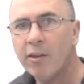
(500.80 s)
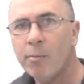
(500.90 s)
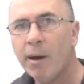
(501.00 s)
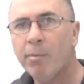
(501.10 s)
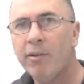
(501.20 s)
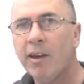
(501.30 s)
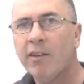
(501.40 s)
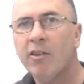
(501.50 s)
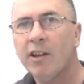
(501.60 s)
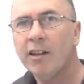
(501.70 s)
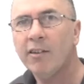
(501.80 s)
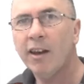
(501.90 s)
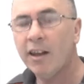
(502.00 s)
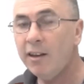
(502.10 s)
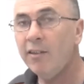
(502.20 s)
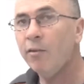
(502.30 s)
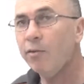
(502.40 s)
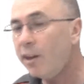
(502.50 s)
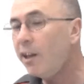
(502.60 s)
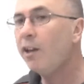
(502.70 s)
the map is actually, it's an ease
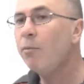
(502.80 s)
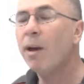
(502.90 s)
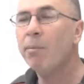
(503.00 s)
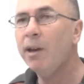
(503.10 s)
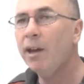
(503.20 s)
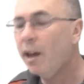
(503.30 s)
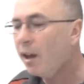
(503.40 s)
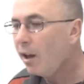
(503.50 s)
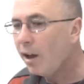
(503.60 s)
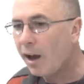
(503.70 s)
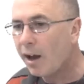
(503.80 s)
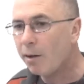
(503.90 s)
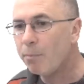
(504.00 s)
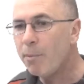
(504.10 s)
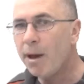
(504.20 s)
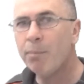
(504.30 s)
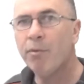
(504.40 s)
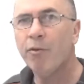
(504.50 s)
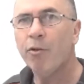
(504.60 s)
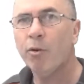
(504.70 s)
of digging mapping uh, map
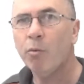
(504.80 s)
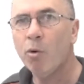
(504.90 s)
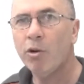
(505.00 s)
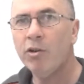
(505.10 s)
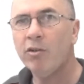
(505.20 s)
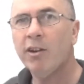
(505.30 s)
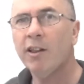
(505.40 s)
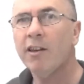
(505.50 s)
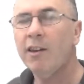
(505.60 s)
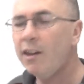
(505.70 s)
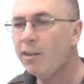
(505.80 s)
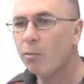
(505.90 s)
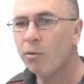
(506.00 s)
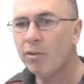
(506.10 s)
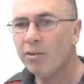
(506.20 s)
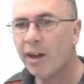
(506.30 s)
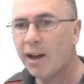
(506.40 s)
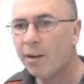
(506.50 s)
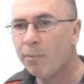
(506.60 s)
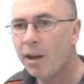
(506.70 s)
for a water utility that was,
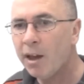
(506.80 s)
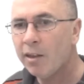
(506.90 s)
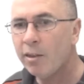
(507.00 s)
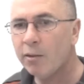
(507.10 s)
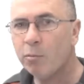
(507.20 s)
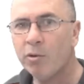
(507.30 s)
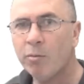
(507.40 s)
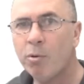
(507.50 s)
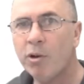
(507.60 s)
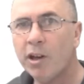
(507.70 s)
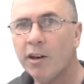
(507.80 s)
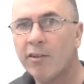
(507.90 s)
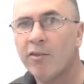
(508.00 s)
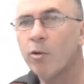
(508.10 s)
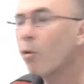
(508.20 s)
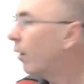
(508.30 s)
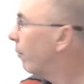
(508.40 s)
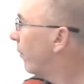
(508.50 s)
um, that was putting in a sewer